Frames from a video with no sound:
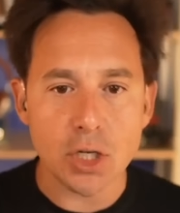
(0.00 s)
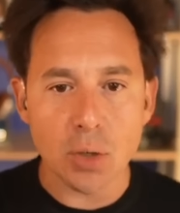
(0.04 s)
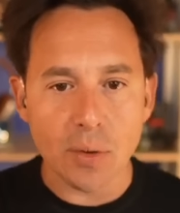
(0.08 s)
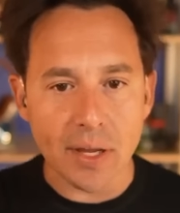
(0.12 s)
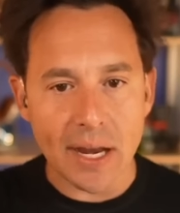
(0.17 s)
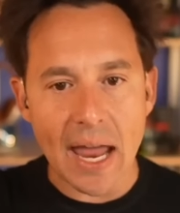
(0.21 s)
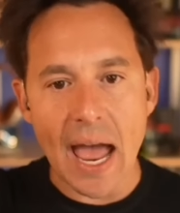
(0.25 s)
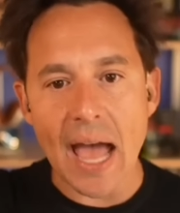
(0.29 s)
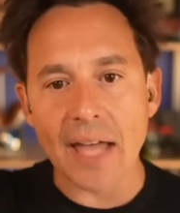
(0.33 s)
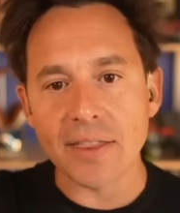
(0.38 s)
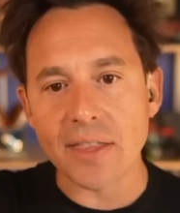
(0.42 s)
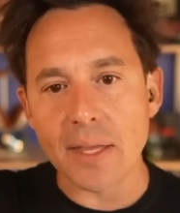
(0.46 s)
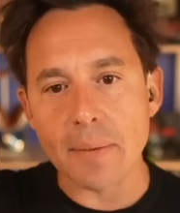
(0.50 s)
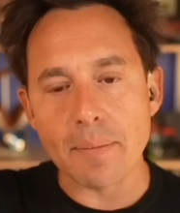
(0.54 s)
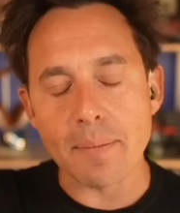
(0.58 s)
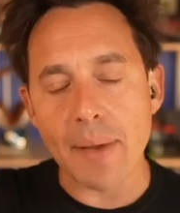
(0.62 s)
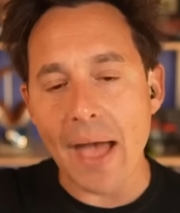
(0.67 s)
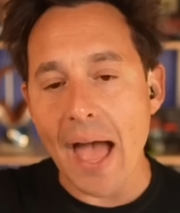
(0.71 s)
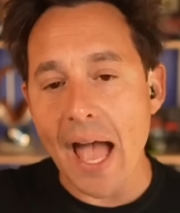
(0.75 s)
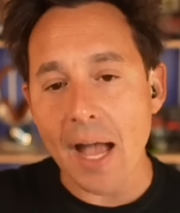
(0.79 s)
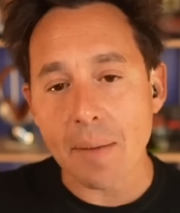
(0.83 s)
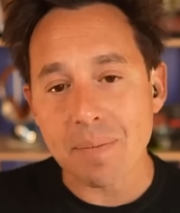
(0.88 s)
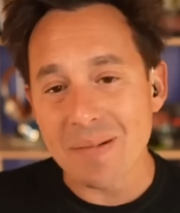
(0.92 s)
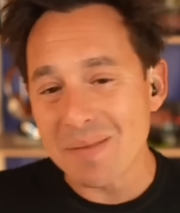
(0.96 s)
you can add them
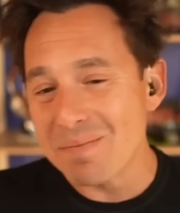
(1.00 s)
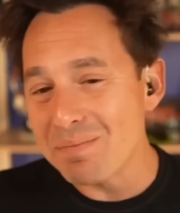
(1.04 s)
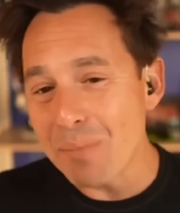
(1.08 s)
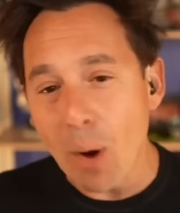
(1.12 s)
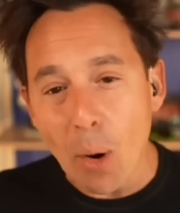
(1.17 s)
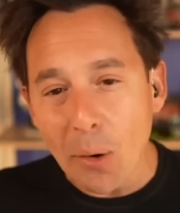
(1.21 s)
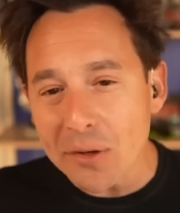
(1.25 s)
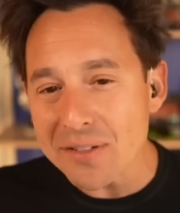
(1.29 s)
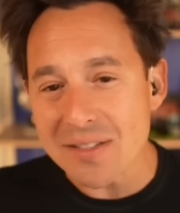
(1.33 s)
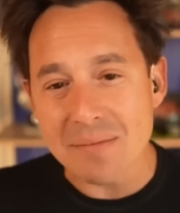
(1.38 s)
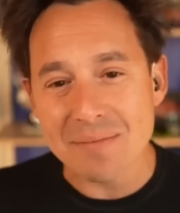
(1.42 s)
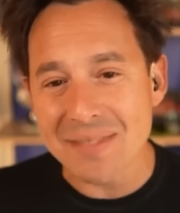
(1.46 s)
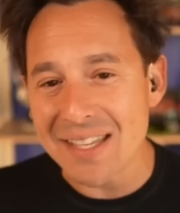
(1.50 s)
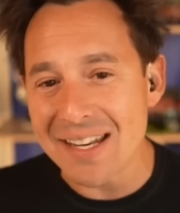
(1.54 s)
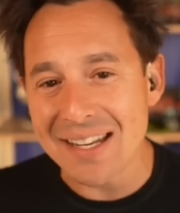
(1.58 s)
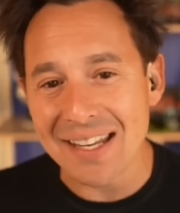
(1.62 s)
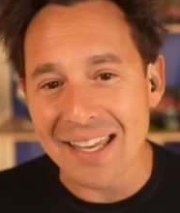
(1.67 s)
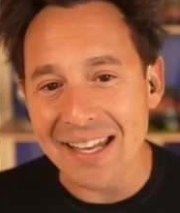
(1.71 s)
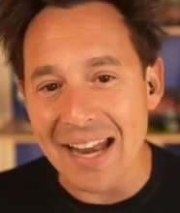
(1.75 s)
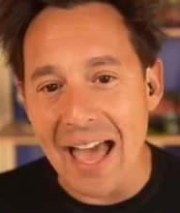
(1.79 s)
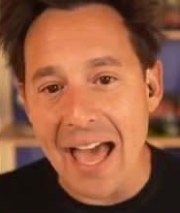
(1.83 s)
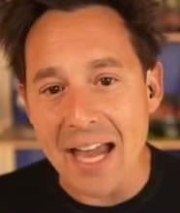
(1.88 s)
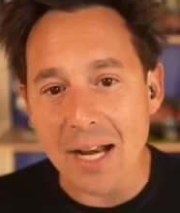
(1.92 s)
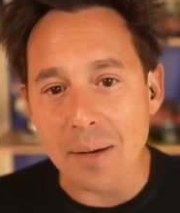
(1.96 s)
back, but most of them didn't
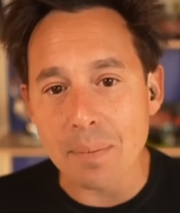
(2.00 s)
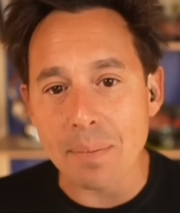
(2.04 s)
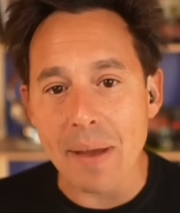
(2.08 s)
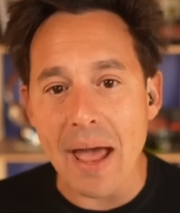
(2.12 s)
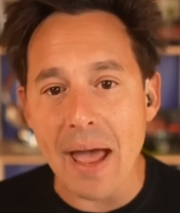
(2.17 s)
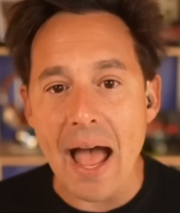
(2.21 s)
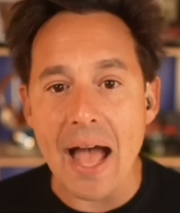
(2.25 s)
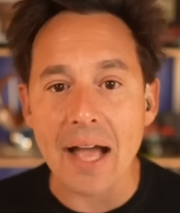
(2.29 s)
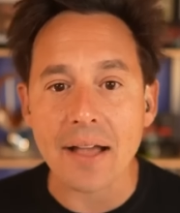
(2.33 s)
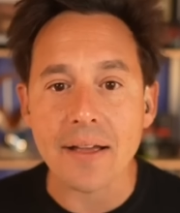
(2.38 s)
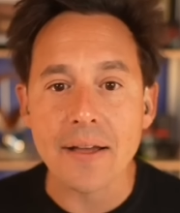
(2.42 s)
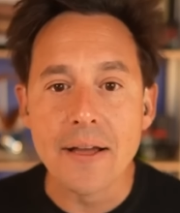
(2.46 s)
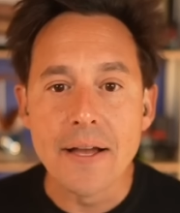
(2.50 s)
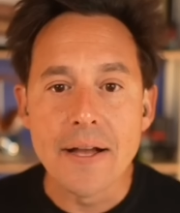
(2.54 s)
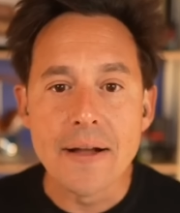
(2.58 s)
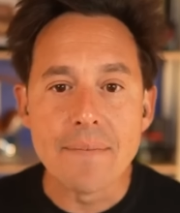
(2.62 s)
get added back.